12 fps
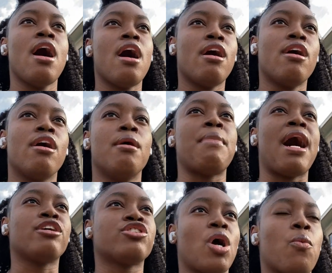
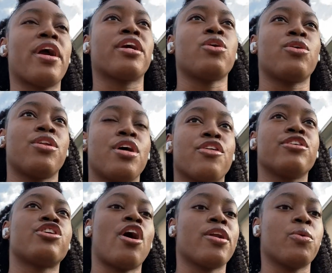I'll start working on another
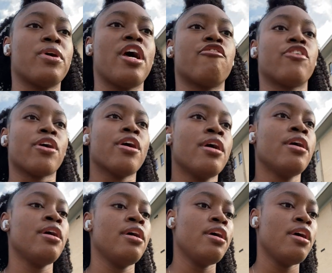chart or whatever.
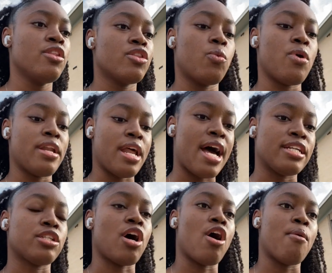The one I
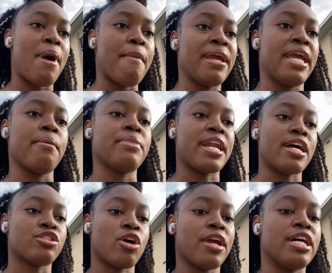saw, my PM that I
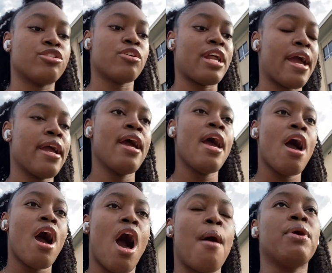saw yesterday,
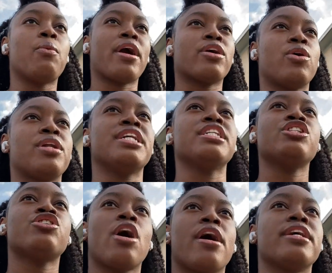I'll be working on his
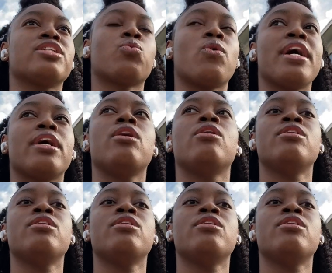chart as well.